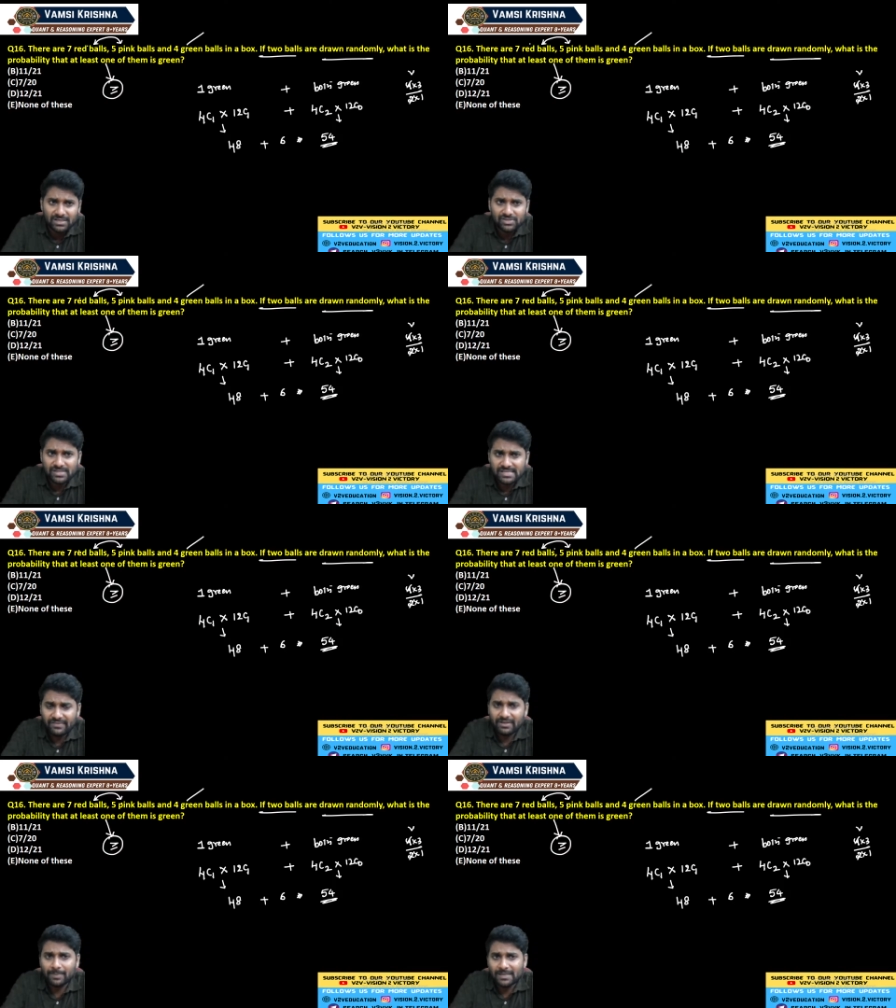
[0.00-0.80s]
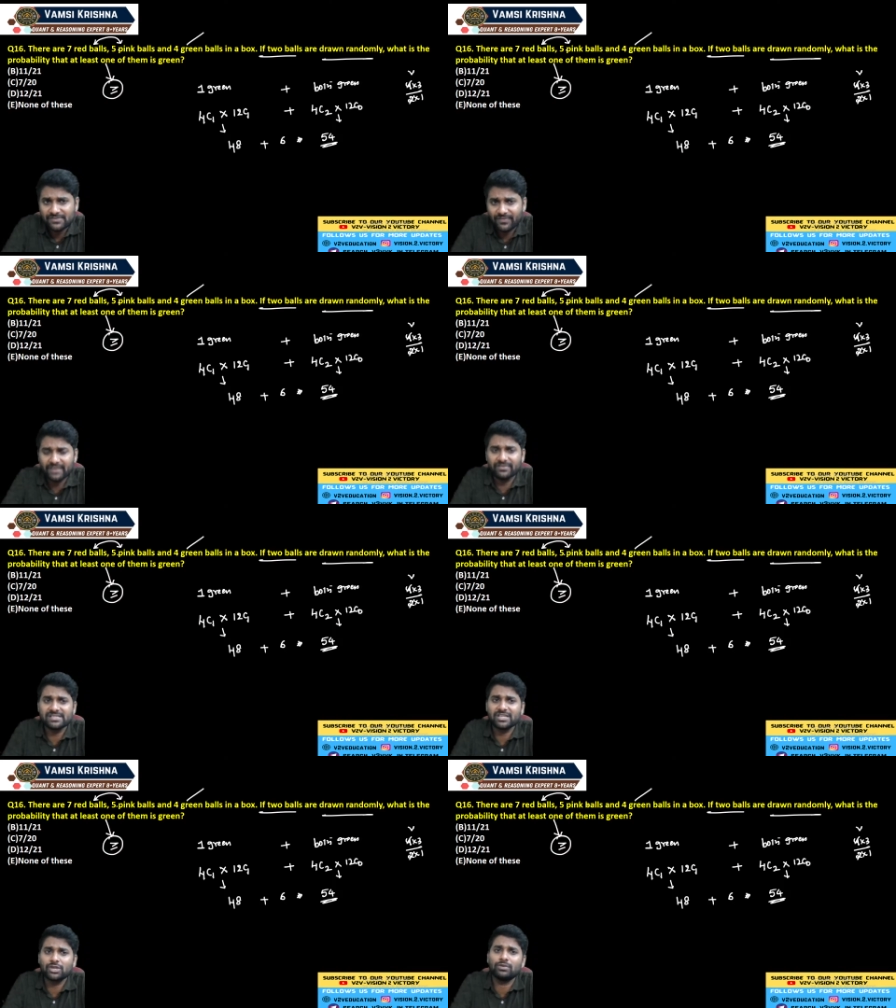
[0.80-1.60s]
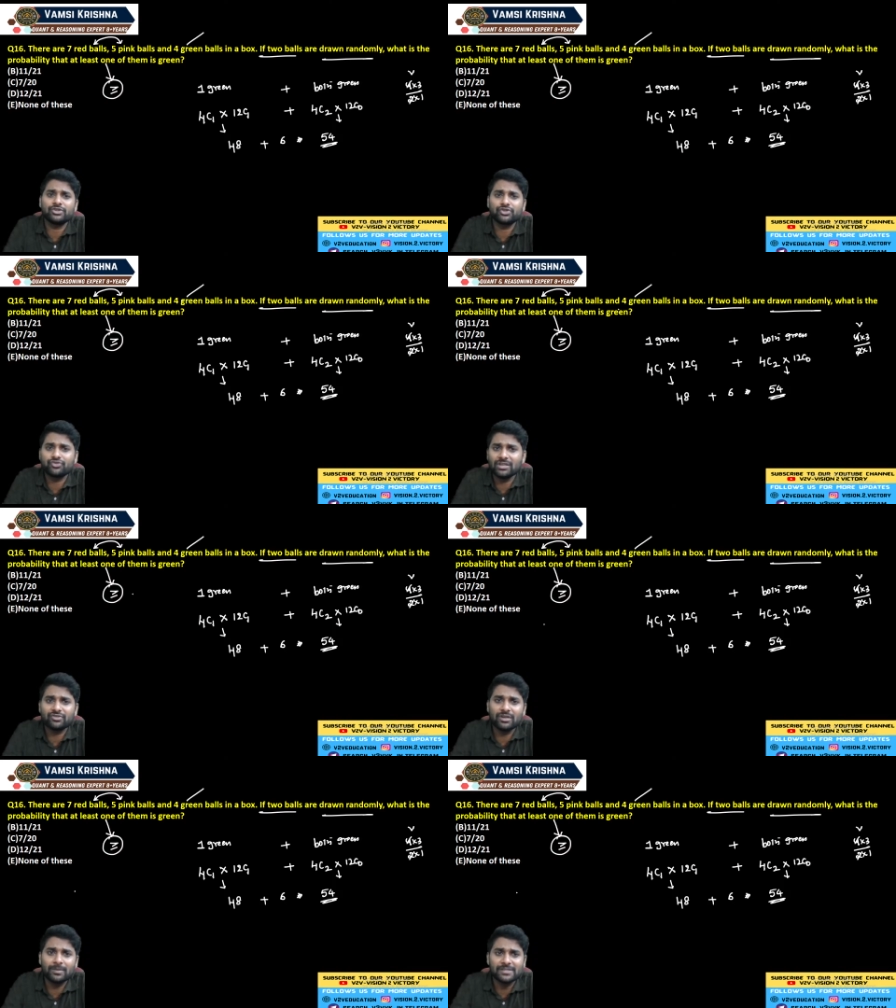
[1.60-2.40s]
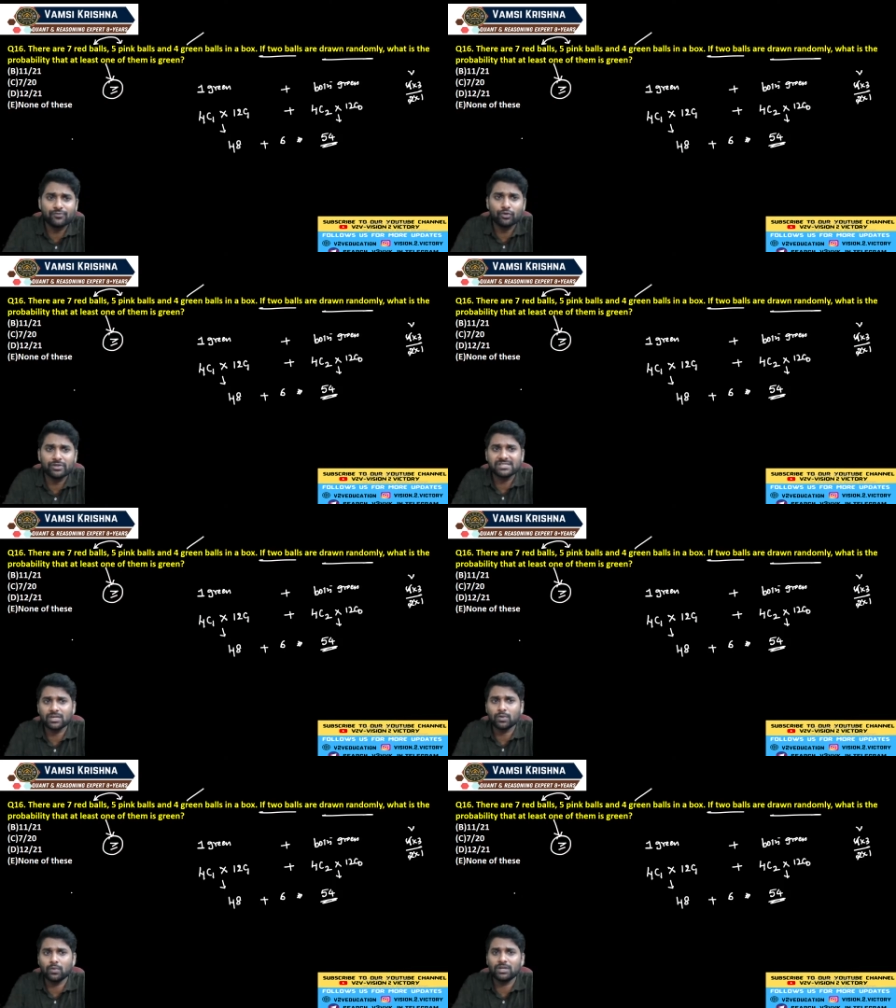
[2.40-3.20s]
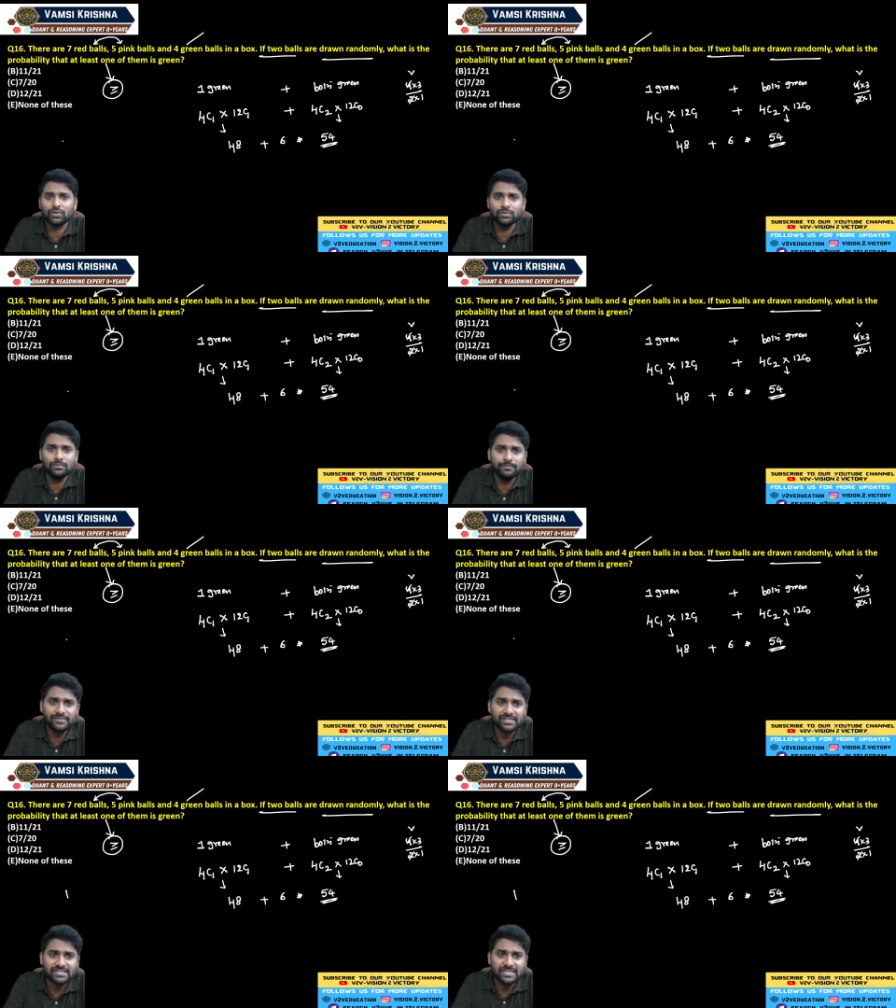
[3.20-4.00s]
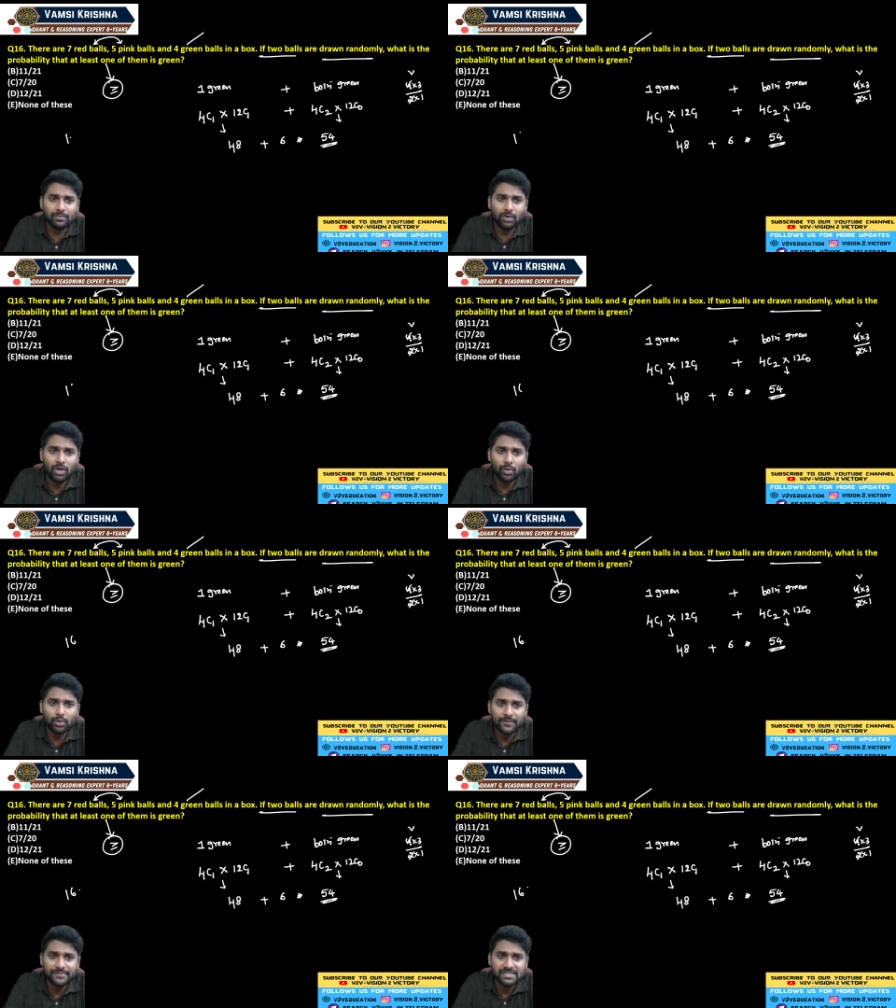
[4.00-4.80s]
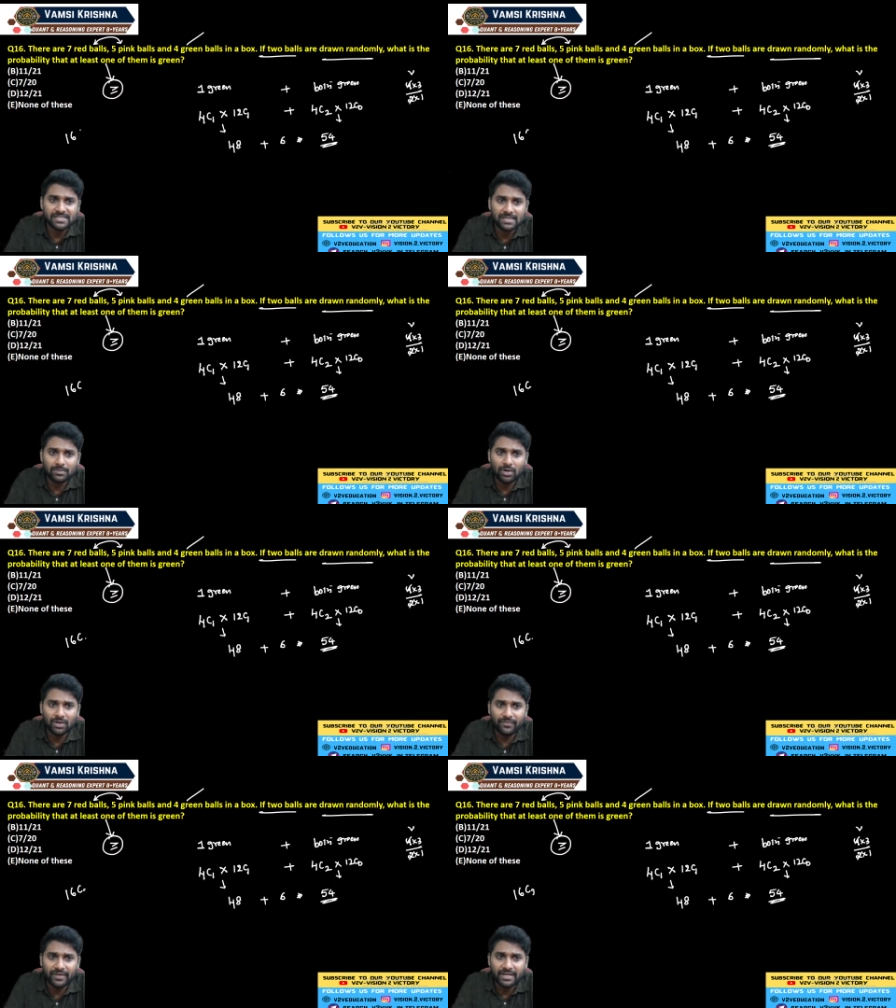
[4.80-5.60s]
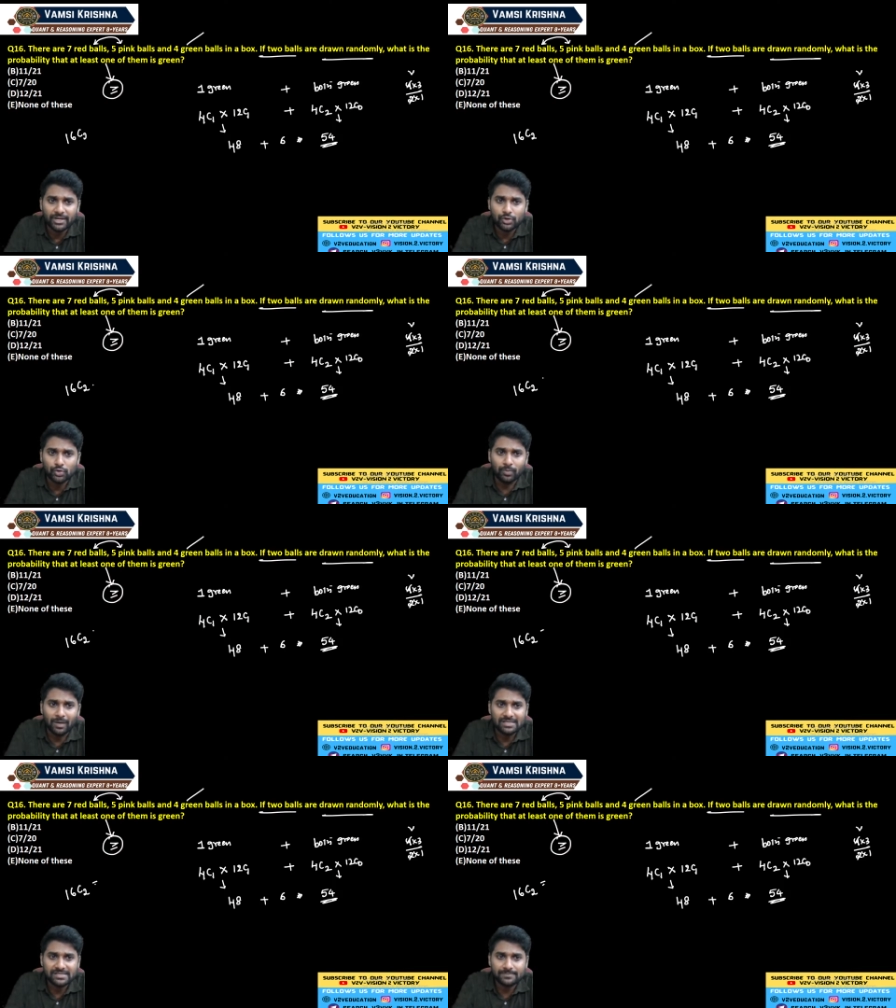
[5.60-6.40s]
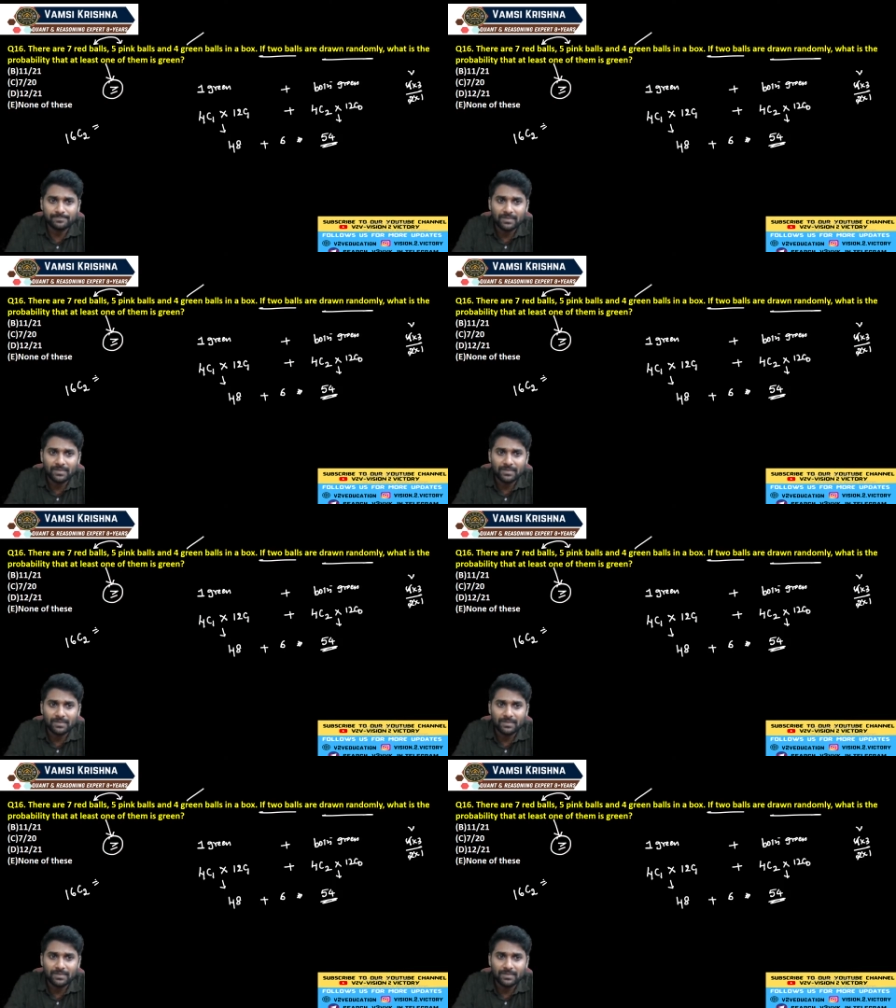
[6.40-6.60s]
So 7 plus 5 is equal to 12, 12 plus 4 is equal to 16 ball. Out of 16 ball, we need 2 balls.